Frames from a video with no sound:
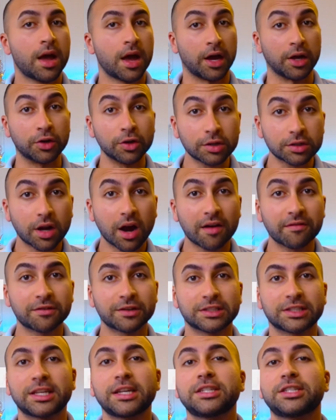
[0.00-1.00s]
A good
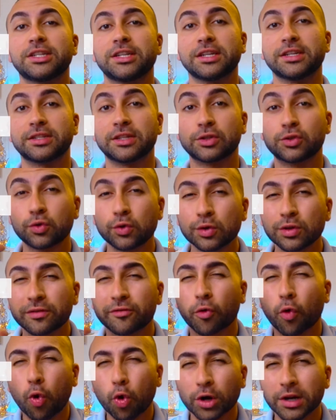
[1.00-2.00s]
conversation is a tool of
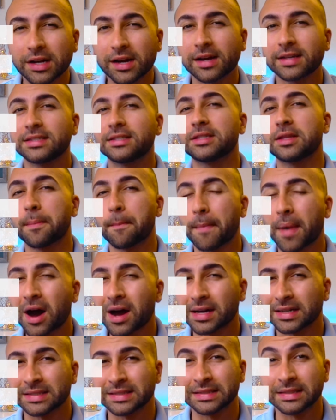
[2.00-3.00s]
organizing the
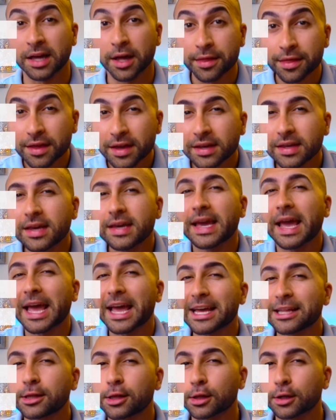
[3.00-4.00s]
mind, thinking,
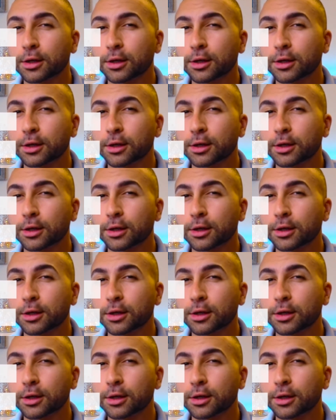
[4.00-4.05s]
and